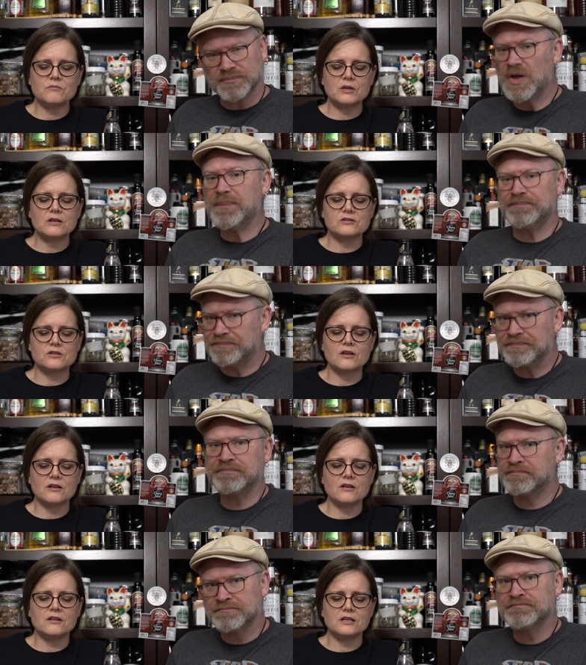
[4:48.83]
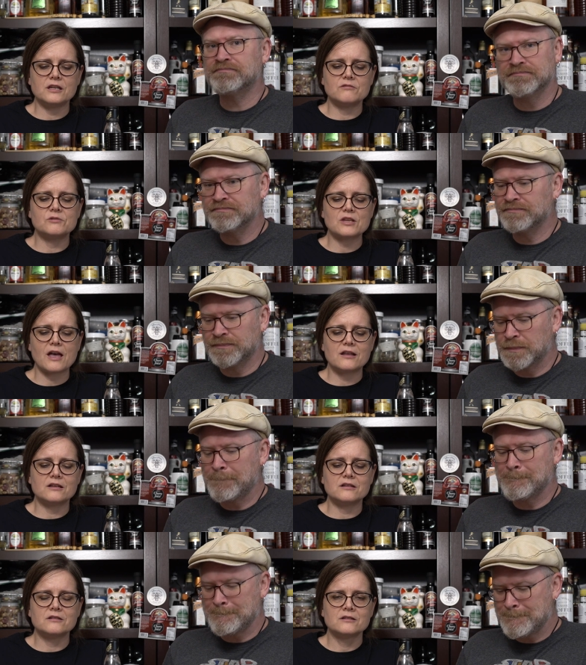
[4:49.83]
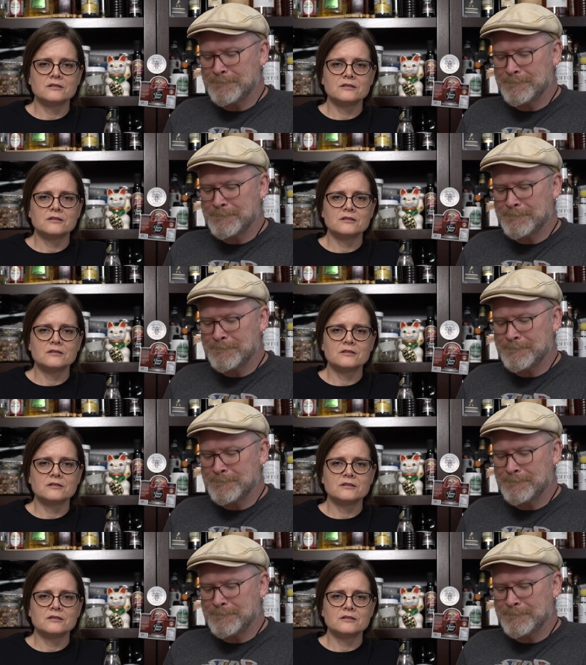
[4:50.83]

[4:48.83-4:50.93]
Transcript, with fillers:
Speaker 1: because yep. the honey was added